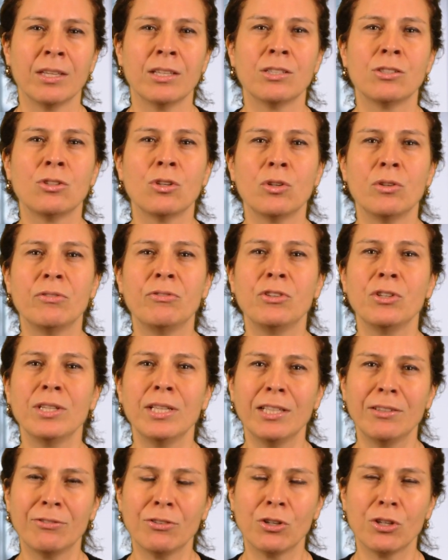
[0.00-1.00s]
So if you
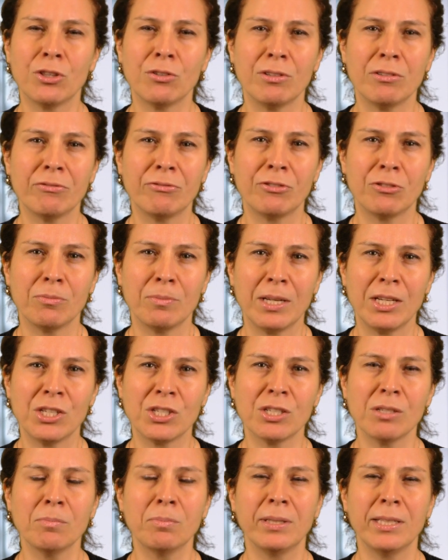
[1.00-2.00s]
need further information,